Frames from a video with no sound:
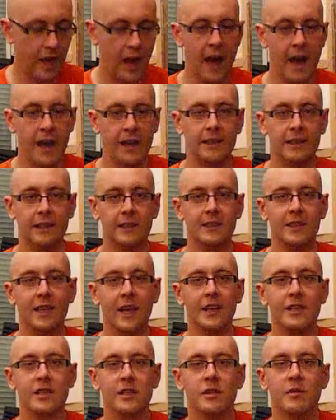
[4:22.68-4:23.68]
And
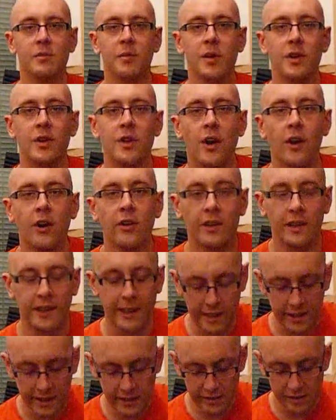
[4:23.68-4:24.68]
last but not
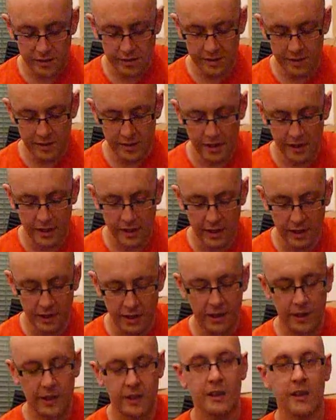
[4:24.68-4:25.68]
least,
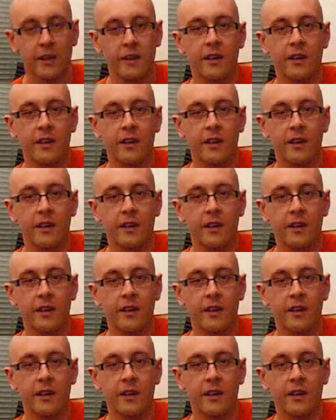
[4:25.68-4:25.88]
there